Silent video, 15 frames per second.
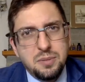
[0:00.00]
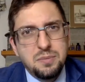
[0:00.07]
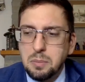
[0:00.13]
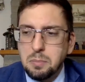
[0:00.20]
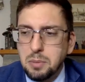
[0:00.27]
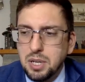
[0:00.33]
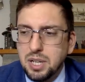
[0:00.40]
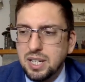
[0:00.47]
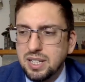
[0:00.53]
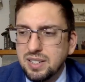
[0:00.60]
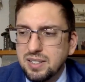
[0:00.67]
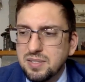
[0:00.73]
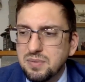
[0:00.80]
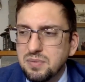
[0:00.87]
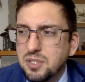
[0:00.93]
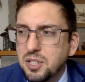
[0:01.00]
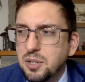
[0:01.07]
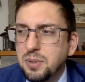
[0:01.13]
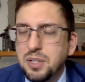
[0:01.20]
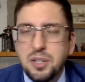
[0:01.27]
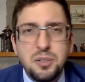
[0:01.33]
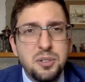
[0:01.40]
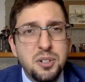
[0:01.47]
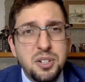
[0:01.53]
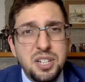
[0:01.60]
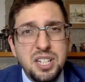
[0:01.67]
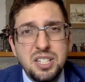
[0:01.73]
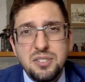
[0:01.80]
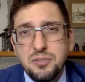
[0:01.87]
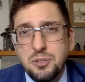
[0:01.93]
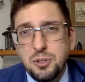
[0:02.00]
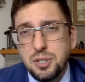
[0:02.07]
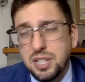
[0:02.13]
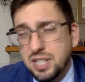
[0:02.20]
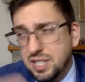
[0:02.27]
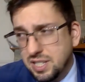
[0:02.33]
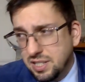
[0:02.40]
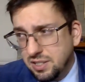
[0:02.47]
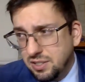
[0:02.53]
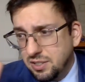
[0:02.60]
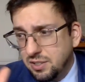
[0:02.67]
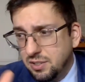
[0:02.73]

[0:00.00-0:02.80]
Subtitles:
but in your 30s, 40s, and